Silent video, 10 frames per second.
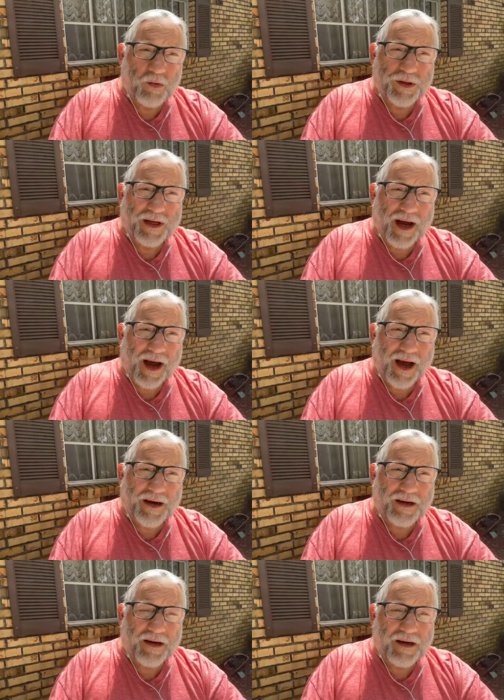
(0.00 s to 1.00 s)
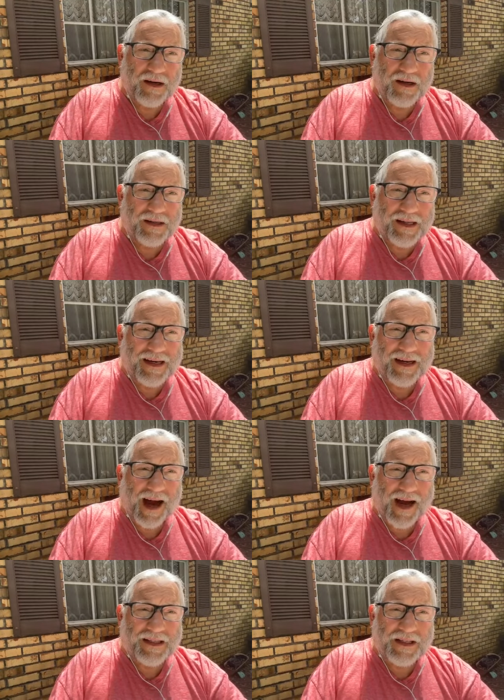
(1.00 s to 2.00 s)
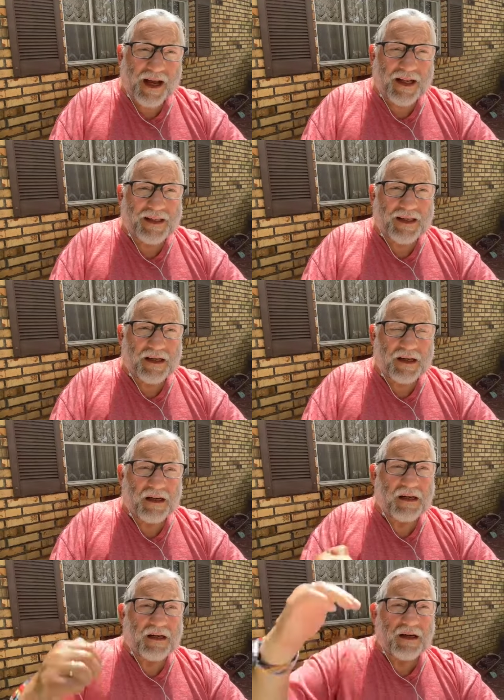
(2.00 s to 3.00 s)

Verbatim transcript: with God, that God's not the